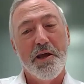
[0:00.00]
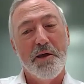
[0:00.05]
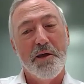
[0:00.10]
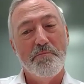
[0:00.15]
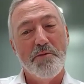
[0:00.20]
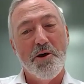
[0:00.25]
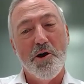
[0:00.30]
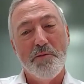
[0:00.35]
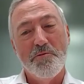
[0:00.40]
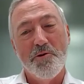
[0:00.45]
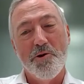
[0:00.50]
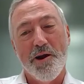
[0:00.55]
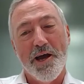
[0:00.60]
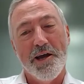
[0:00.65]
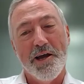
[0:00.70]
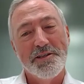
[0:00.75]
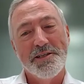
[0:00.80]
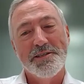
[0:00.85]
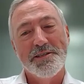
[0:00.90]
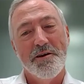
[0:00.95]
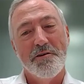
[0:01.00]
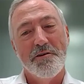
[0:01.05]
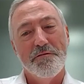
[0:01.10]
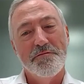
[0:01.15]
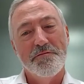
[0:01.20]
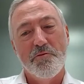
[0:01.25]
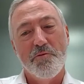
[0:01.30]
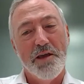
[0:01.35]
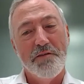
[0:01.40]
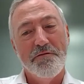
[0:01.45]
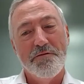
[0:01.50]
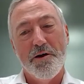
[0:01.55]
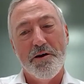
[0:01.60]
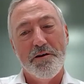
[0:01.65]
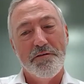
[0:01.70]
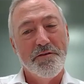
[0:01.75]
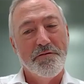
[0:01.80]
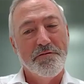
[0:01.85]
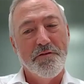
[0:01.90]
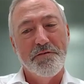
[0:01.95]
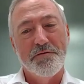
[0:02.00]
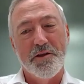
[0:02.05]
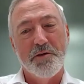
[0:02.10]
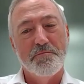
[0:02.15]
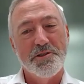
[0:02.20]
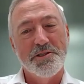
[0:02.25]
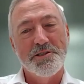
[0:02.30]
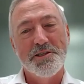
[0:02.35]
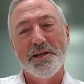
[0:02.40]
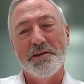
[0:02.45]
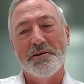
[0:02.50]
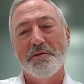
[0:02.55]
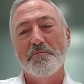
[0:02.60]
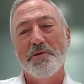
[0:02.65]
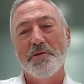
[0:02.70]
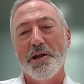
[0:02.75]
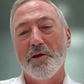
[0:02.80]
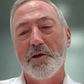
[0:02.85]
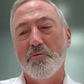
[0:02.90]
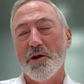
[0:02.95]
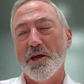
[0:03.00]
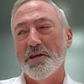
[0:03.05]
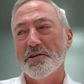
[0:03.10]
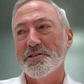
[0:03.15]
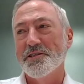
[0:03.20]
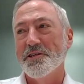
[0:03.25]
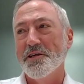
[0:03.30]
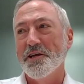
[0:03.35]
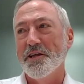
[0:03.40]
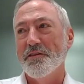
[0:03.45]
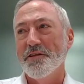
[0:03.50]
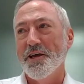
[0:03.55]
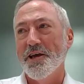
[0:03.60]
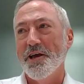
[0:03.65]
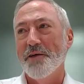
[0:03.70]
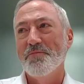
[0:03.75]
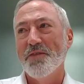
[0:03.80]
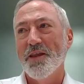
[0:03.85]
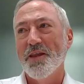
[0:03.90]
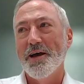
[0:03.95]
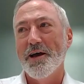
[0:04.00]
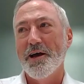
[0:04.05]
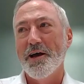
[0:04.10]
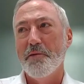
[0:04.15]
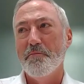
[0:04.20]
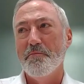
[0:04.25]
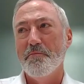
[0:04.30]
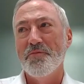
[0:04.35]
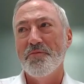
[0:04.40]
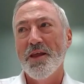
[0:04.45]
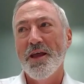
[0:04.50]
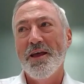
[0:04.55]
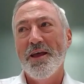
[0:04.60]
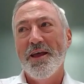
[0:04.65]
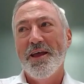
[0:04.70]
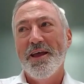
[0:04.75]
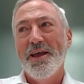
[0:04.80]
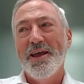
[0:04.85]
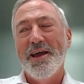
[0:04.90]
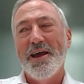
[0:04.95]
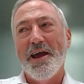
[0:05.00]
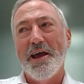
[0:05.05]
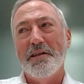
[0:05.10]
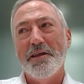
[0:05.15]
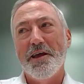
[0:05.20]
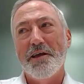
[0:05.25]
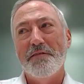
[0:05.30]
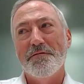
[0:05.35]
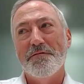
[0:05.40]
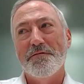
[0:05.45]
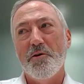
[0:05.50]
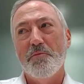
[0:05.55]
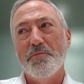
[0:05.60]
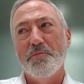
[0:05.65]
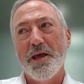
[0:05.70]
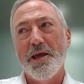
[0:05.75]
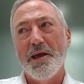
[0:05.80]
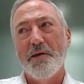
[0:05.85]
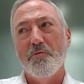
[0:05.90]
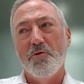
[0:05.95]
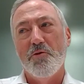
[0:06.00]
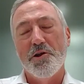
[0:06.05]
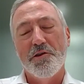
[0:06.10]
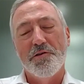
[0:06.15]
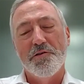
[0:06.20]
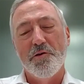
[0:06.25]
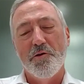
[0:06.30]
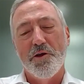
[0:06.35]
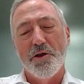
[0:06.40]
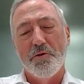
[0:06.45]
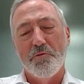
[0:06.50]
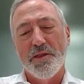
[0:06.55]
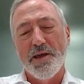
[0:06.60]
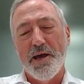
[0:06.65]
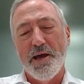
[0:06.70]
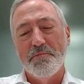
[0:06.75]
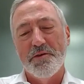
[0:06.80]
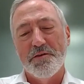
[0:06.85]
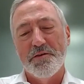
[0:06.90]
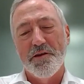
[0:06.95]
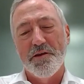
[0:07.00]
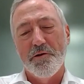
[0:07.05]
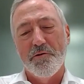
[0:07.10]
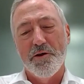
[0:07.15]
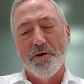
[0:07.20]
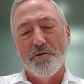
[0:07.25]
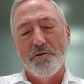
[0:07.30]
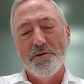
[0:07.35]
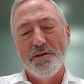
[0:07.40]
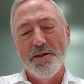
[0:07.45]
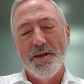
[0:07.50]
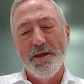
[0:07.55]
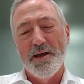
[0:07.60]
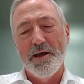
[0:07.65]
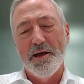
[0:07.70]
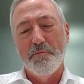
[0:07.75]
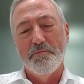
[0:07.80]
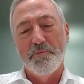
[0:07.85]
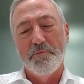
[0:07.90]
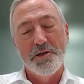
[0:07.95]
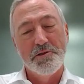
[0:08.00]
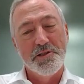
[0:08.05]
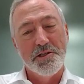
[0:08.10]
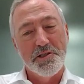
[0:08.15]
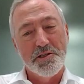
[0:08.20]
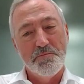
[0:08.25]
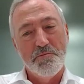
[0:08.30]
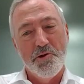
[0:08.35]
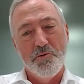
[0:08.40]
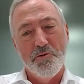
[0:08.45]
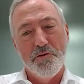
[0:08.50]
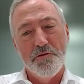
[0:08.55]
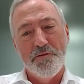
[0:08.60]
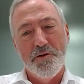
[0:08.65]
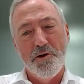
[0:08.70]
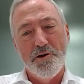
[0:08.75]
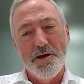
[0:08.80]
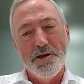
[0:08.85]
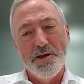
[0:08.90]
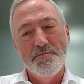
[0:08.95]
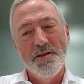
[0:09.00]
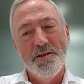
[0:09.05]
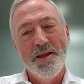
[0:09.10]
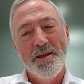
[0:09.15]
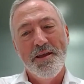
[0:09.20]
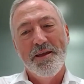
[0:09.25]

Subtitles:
byproducts of 25 to 50% depending on where you're sitting there. And then from there, what you're doing with that material, because it's purified,